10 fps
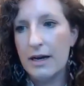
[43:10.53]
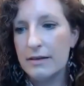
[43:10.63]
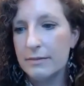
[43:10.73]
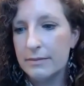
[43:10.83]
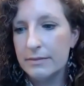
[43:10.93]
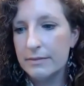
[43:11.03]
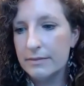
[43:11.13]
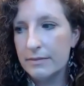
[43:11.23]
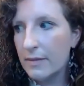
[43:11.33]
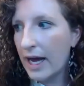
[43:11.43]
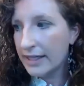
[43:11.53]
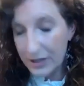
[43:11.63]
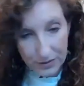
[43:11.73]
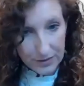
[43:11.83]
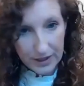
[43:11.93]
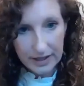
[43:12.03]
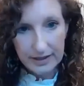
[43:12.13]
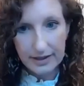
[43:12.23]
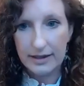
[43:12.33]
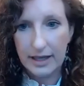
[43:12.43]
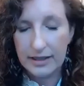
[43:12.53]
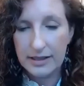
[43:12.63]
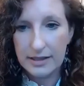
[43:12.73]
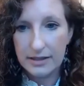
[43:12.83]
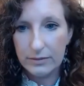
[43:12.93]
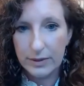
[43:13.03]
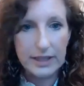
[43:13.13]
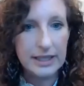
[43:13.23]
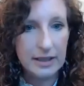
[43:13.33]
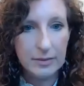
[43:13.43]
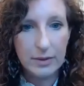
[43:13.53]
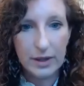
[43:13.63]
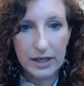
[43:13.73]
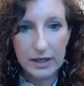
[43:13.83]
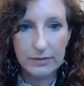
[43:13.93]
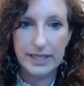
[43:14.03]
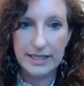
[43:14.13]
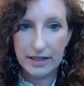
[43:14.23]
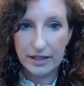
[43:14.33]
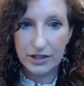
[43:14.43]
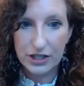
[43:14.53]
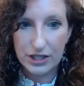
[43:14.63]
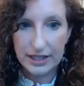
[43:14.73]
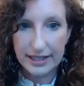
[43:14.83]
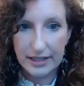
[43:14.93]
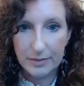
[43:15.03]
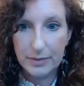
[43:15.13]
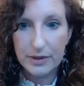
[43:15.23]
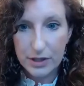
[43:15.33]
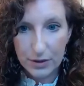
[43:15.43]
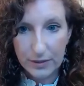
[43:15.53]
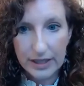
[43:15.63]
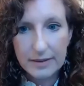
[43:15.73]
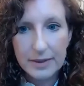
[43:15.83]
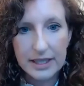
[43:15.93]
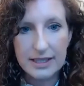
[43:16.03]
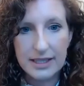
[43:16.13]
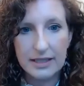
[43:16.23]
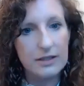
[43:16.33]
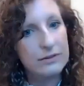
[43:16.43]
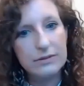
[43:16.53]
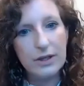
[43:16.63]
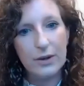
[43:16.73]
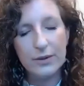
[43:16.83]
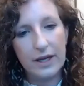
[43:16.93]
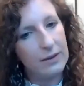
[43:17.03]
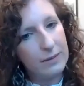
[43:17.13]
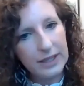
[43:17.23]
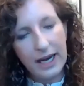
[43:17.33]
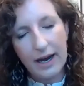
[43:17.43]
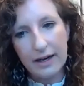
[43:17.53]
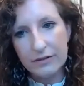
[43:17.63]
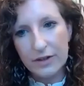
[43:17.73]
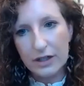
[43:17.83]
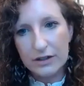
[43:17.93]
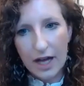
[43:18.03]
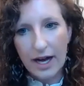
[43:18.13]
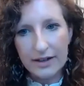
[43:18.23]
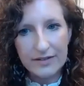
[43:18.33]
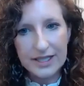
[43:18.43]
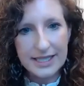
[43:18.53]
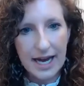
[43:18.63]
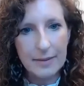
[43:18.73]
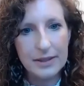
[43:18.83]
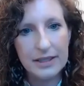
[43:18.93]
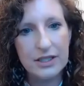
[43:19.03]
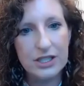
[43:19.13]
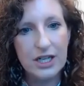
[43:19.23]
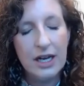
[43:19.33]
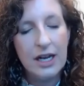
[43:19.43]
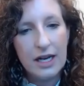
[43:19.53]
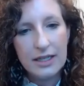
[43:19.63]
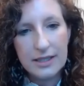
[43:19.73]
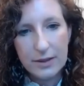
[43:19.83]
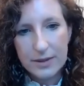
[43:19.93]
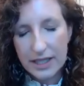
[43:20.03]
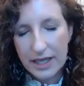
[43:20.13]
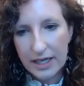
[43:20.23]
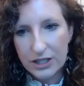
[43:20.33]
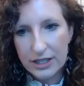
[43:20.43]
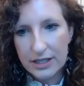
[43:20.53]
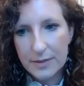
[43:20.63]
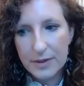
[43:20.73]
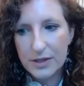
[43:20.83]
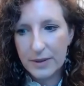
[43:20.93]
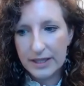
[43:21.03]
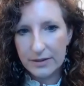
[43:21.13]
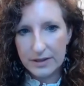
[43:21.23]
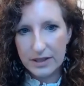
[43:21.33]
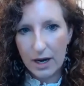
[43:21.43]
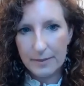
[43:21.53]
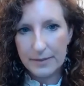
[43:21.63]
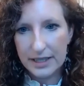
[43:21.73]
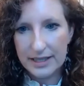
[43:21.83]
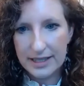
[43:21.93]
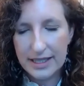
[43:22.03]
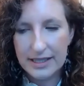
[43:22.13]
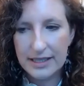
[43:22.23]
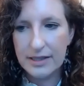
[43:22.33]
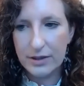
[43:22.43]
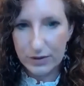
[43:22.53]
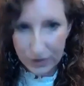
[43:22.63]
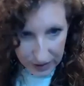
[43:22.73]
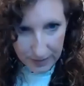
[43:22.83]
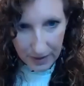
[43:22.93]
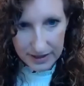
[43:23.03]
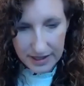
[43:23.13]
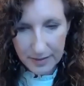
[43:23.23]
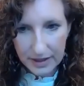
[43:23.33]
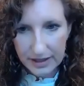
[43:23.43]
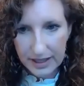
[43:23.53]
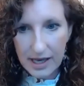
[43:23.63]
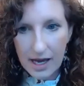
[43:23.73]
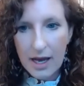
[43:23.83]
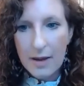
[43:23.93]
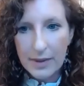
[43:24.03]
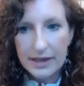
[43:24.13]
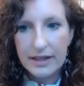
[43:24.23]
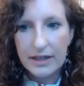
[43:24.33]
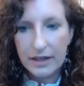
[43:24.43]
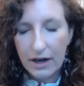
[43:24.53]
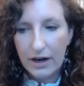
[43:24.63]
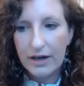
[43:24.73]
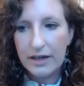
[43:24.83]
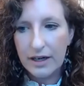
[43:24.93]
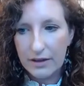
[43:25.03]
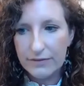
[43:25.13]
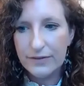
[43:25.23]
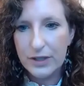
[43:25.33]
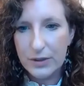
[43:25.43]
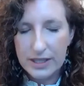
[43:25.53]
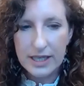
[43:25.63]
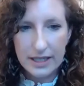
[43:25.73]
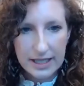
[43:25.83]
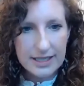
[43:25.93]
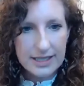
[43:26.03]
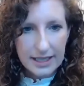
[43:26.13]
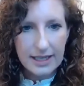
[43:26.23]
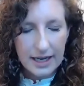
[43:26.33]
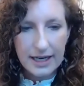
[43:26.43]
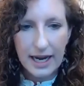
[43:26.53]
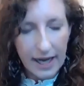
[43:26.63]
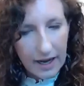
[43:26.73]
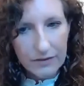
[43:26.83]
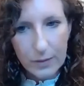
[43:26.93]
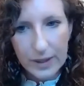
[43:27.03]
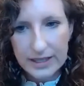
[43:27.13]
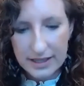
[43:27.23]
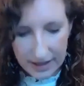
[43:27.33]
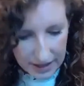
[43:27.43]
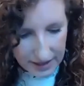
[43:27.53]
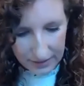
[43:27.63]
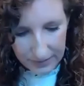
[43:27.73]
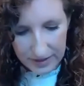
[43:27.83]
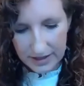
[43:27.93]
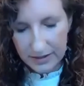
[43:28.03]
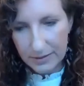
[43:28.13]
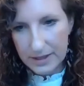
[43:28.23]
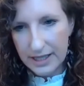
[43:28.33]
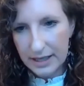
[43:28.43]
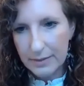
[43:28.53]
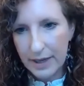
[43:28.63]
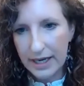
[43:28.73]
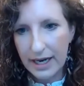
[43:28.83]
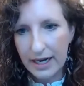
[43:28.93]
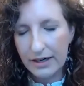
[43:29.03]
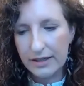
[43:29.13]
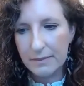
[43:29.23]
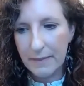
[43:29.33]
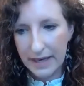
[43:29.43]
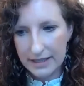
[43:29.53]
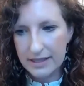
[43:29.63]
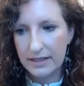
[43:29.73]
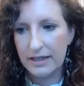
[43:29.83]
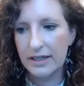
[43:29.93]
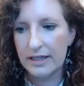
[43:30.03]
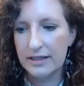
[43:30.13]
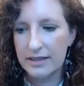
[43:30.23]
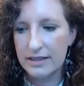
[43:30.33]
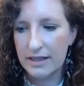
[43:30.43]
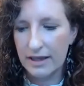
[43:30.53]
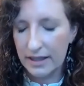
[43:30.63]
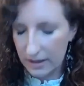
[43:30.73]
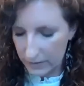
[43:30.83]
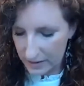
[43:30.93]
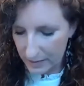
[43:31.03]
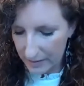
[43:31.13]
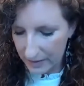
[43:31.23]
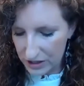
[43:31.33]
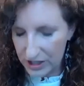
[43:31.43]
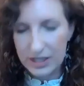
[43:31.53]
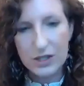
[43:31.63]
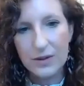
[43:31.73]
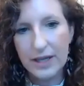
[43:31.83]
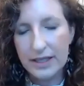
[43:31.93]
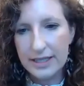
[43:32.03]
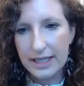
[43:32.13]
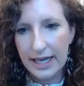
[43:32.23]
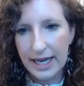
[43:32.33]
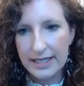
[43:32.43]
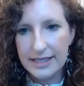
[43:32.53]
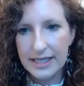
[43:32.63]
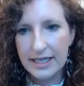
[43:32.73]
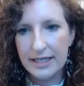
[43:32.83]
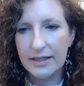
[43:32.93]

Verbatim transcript: um, I do think that that's really important research to keep doing because I don't know that we have a lot of established associations between those competencies and social responsibility, but there are a few studies, and, and I have one study that was it was led by Aaron Metzger, and it's I think it was published in 2018.